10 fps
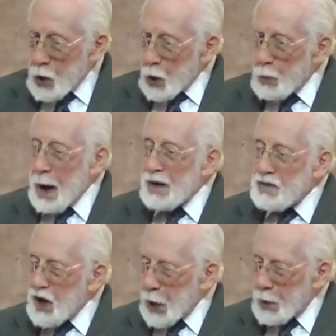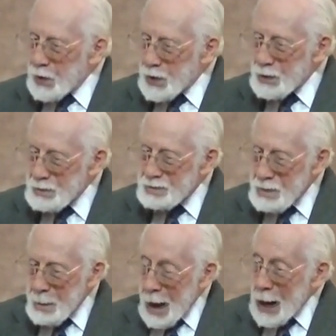or by faith?
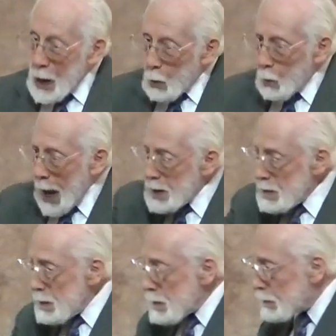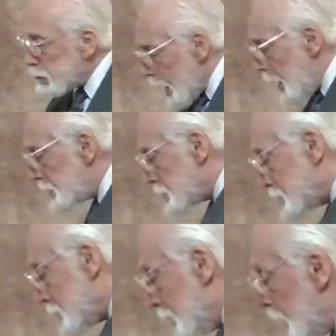When
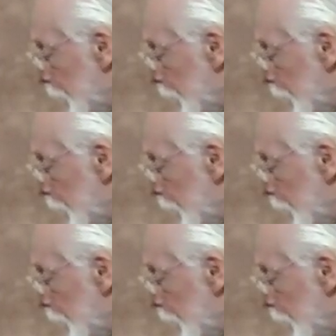Christ